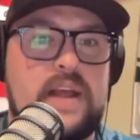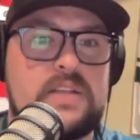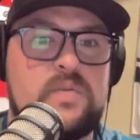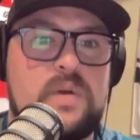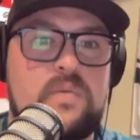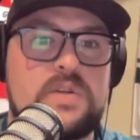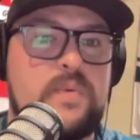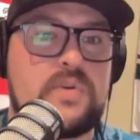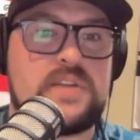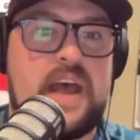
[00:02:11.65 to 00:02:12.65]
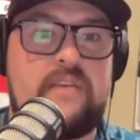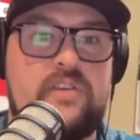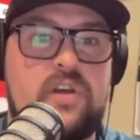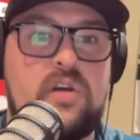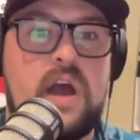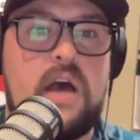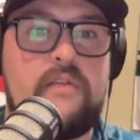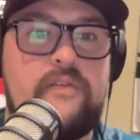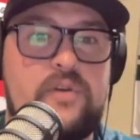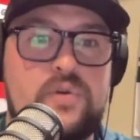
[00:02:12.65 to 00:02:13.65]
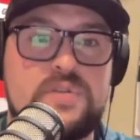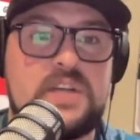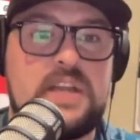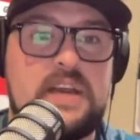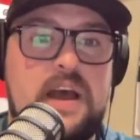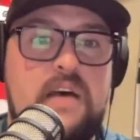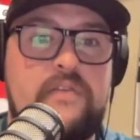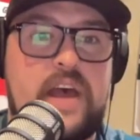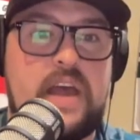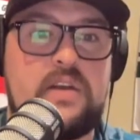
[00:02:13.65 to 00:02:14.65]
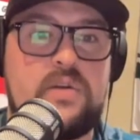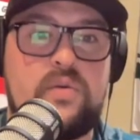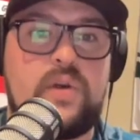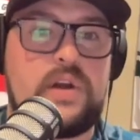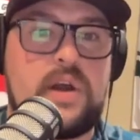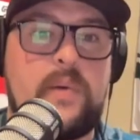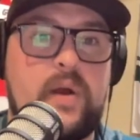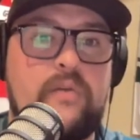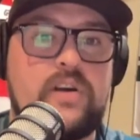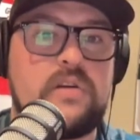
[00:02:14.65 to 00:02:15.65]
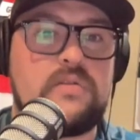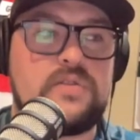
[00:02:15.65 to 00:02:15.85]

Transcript: That's when we're supposed to have Yurov, Khusnutdinov, and Ohgren coming over.